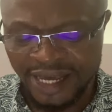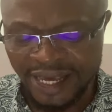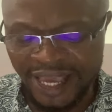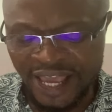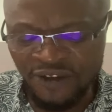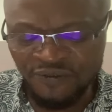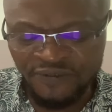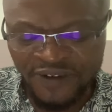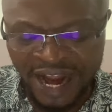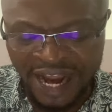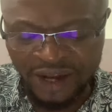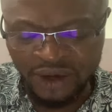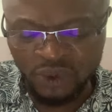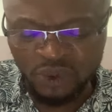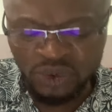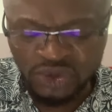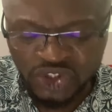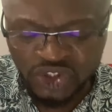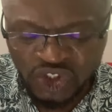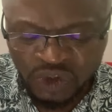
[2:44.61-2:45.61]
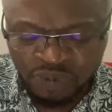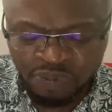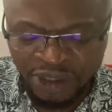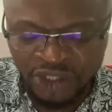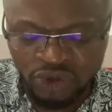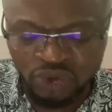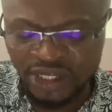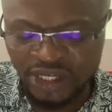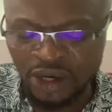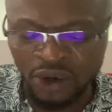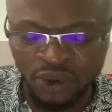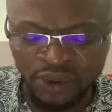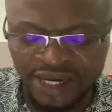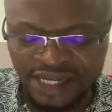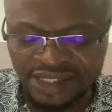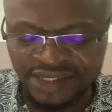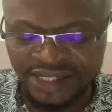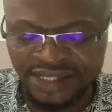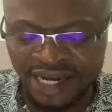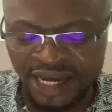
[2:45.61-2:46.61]
If I could speak to the
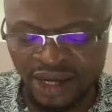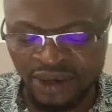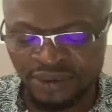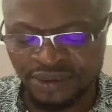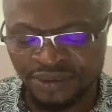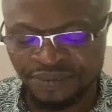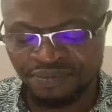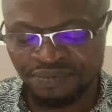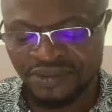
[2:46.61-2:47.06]
owners now,